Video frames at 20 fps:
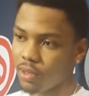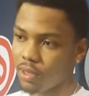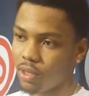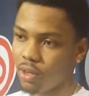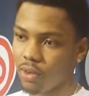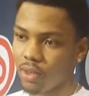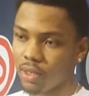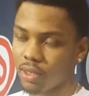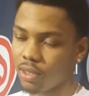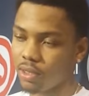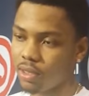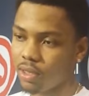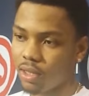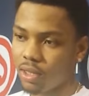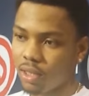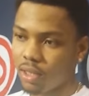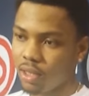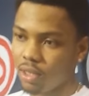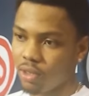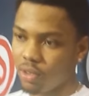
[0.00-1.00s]
and
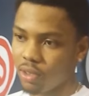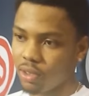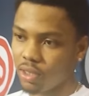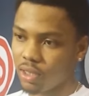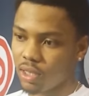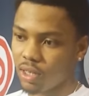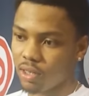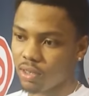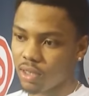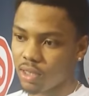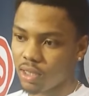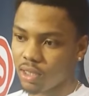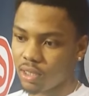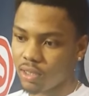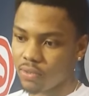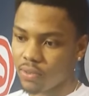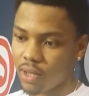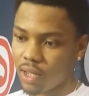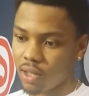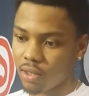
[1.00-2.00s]
you can turn
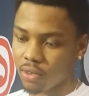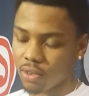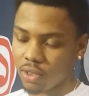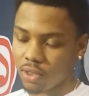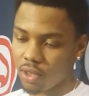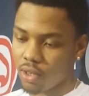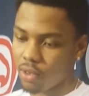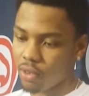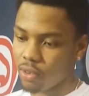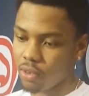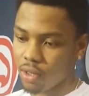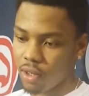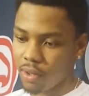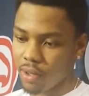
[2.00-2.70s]
things around. So,